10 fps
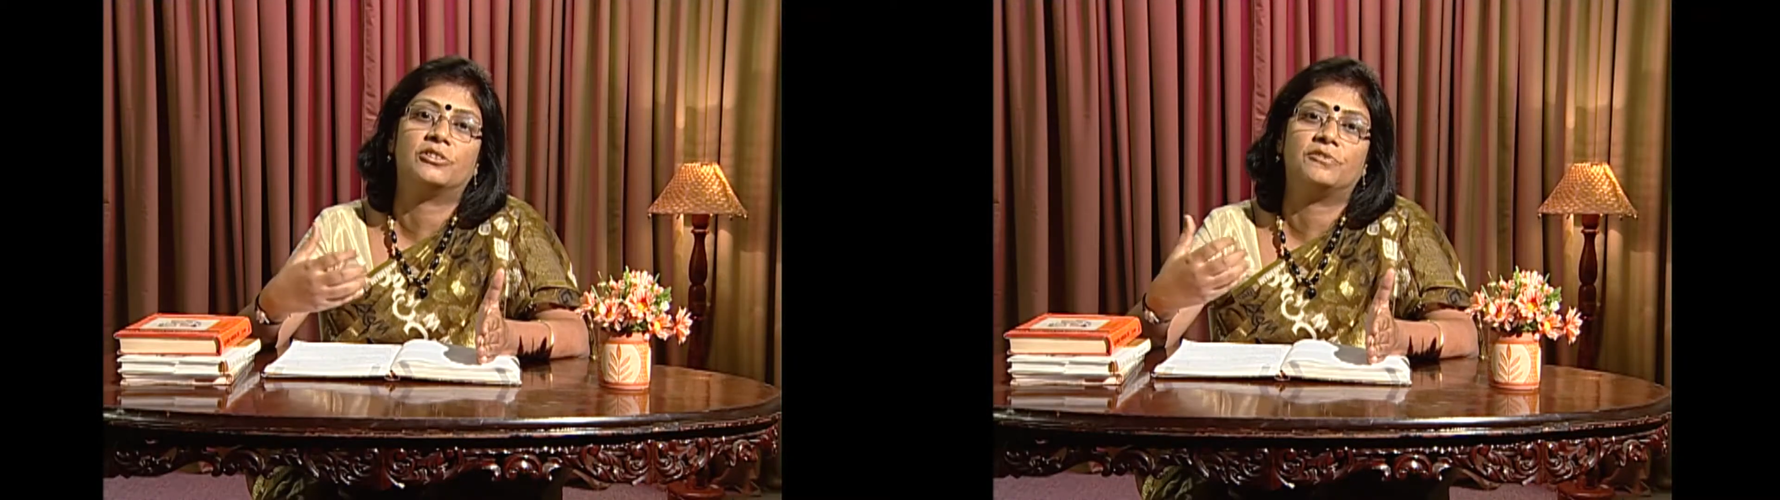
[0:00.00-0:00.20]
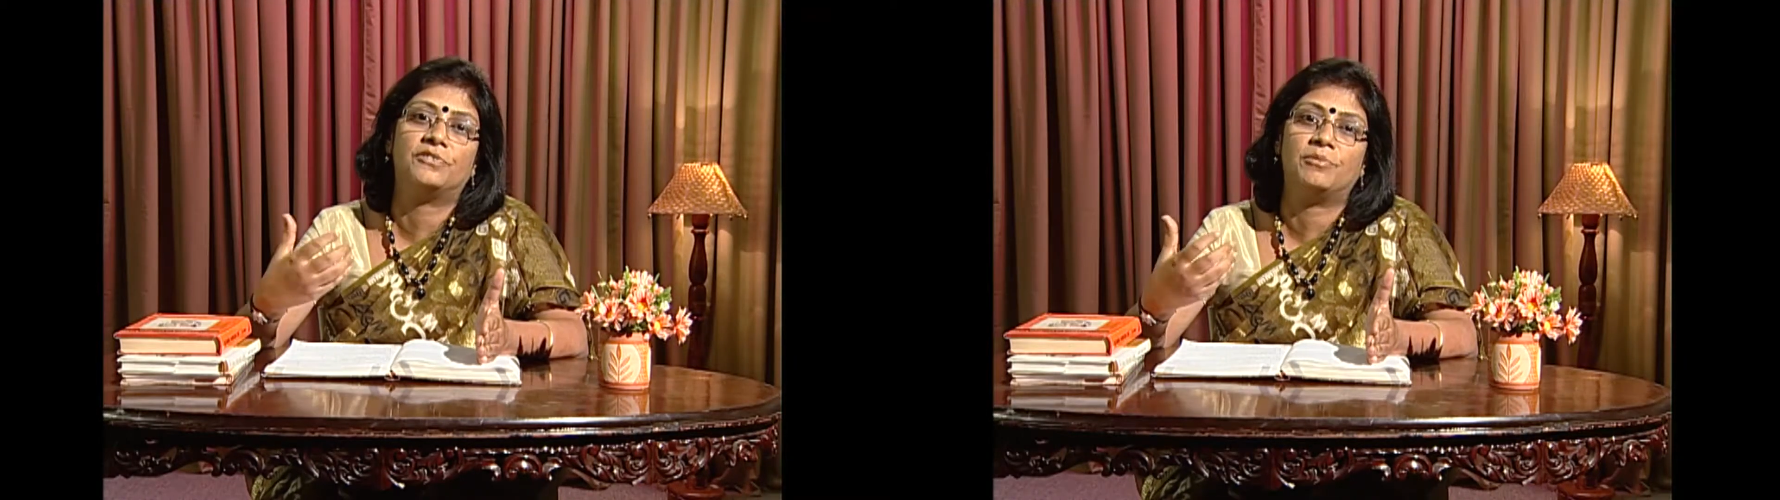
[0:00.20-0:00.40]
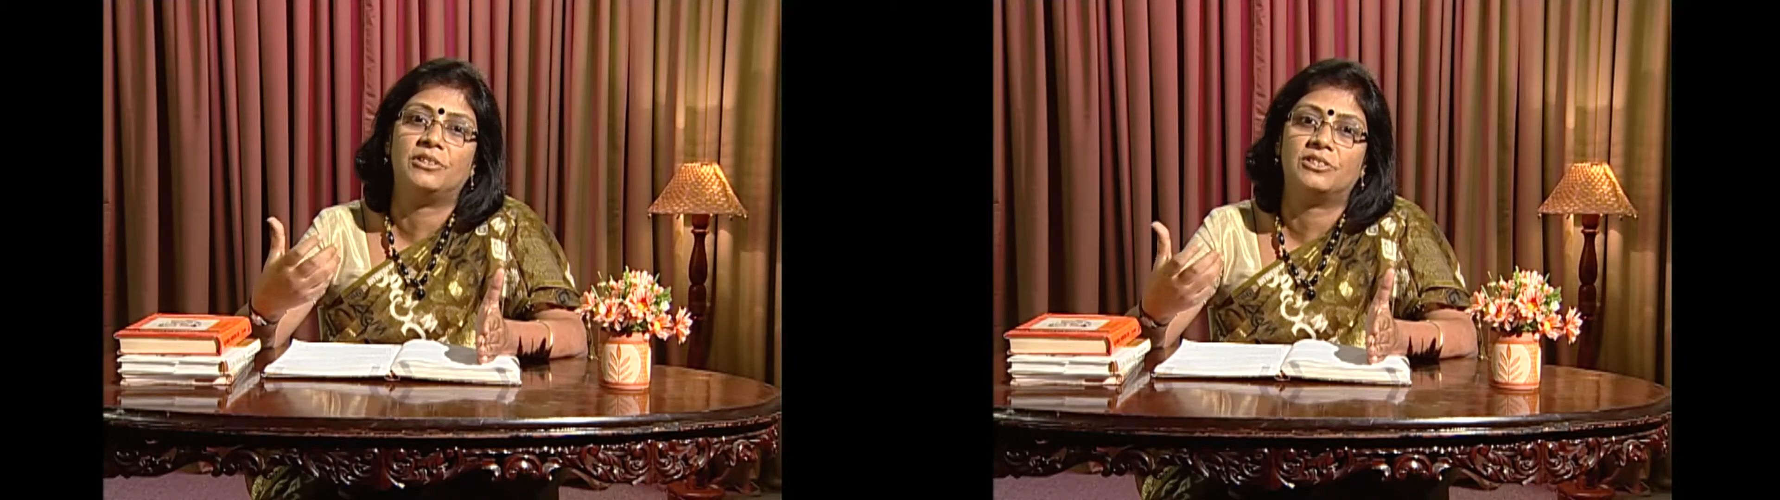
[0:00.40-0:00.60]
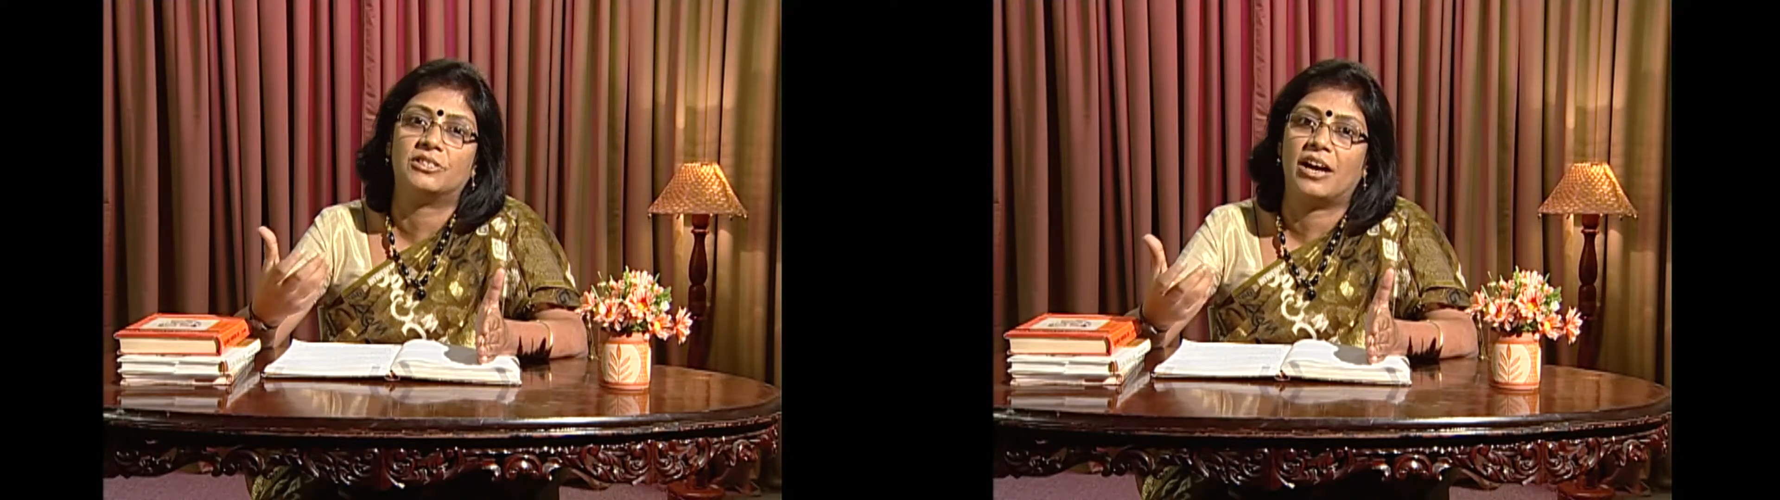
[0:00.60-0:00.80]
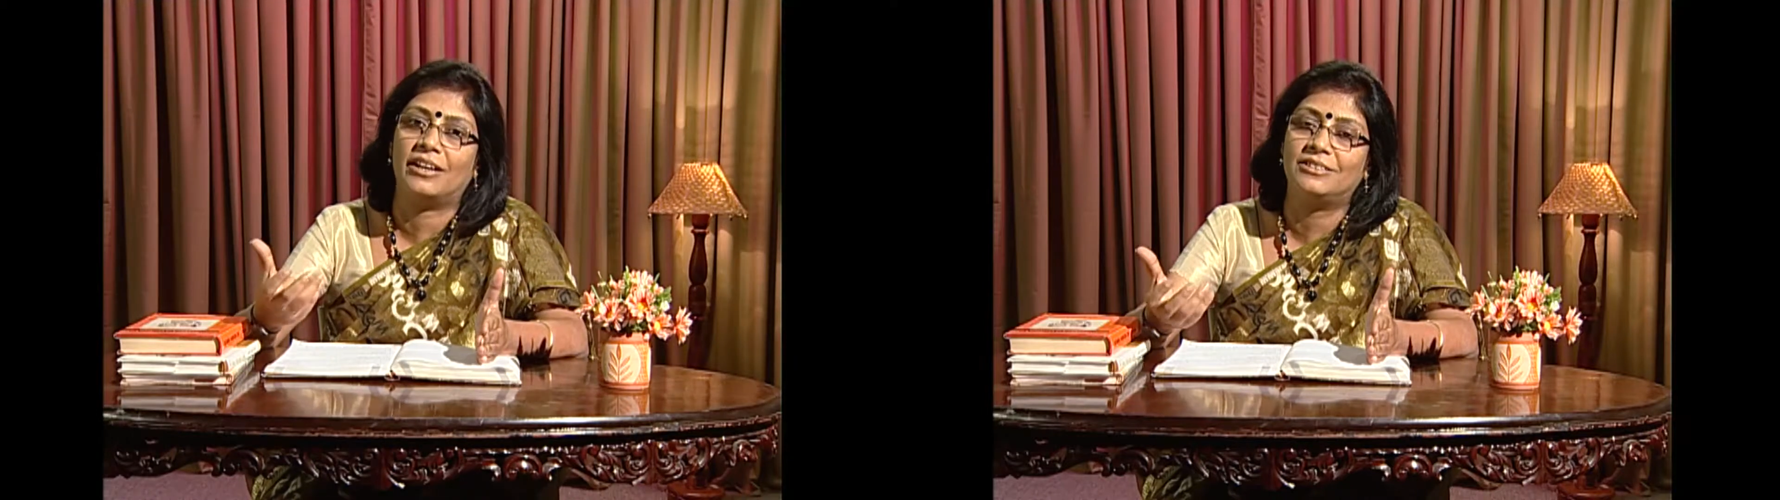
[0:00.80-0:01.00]
the feminist
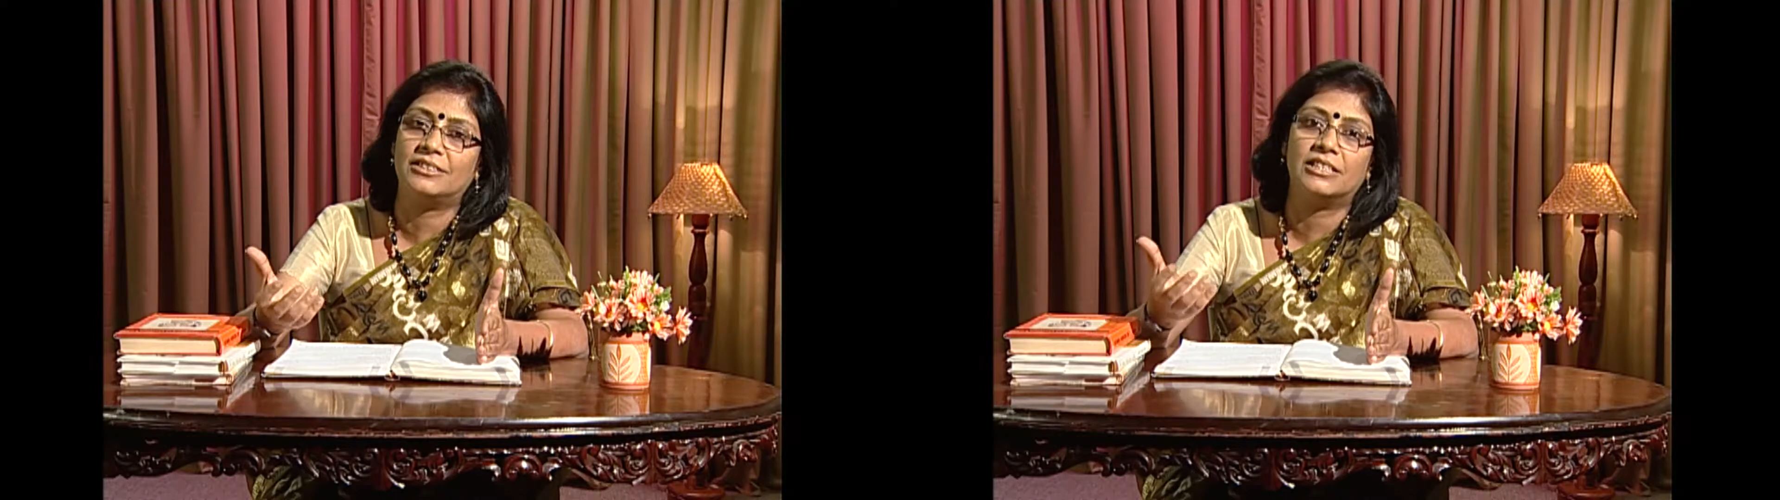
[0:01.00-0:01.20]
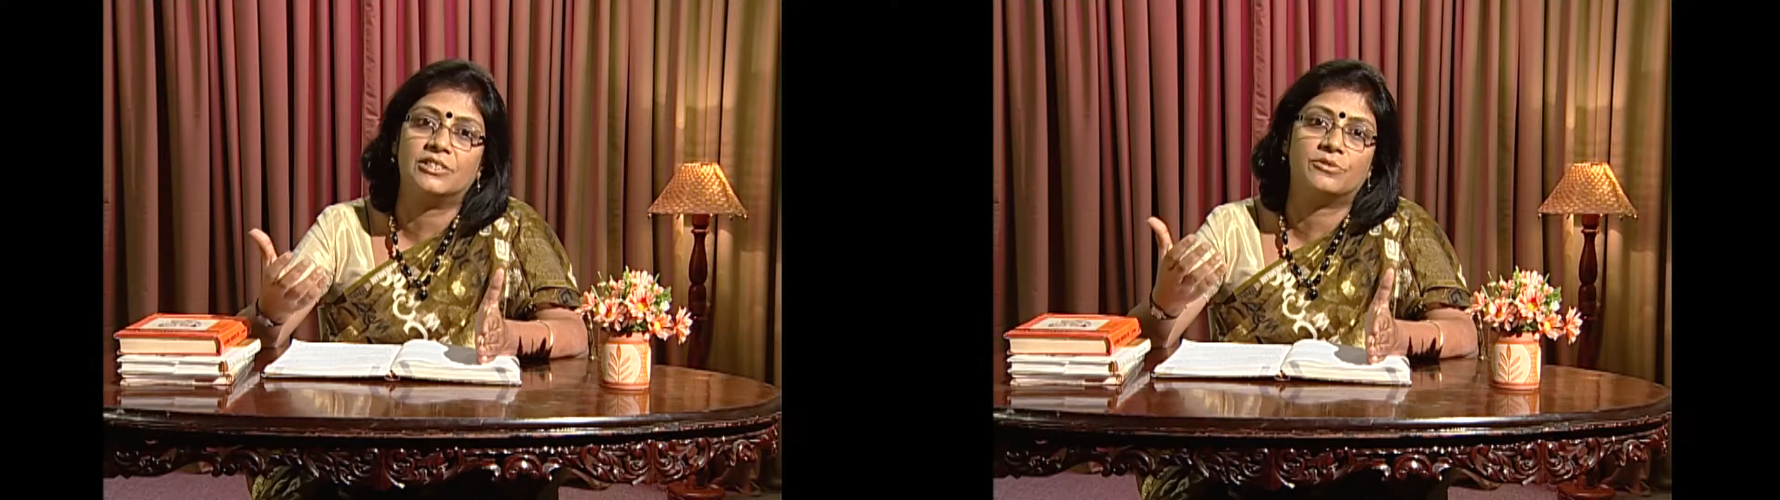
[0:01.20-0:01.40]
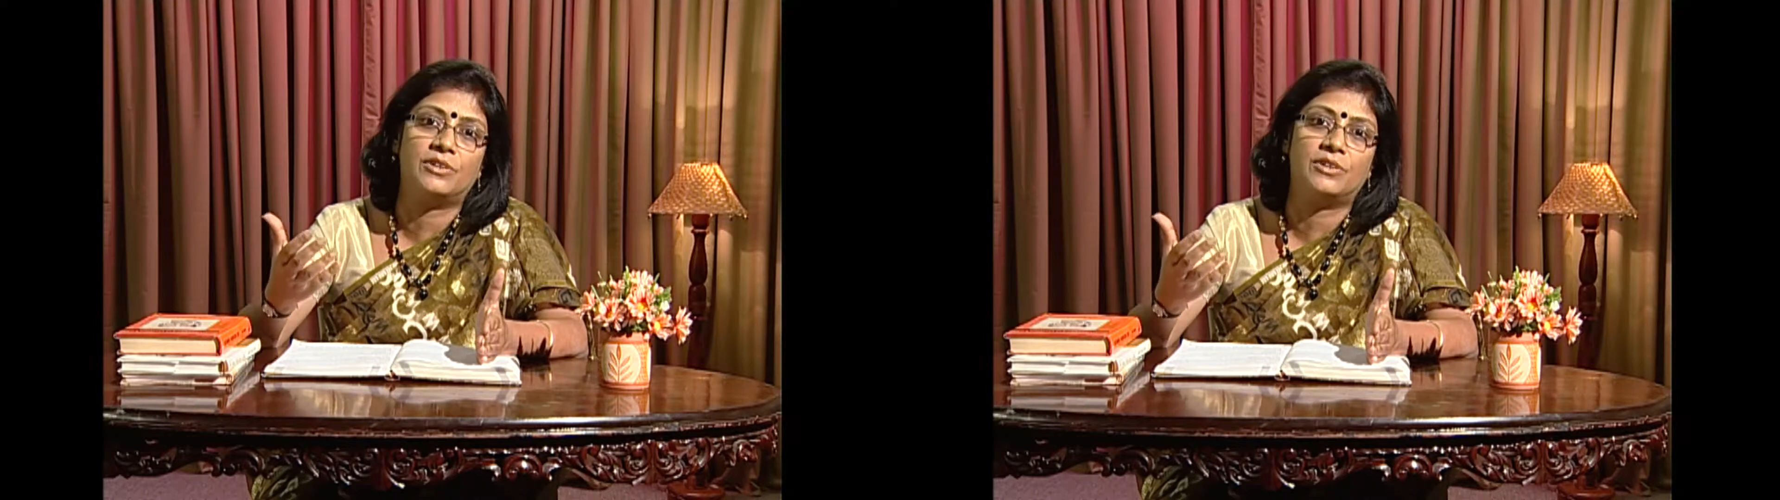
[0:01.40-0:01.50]
ideas